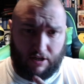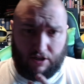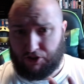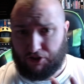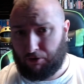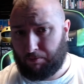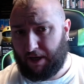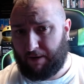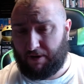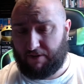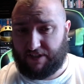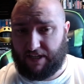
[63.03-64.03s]
Some people
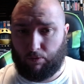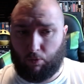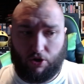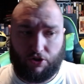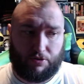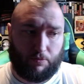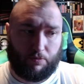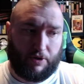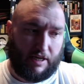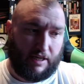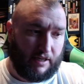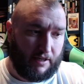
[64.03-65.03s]
have said once a week.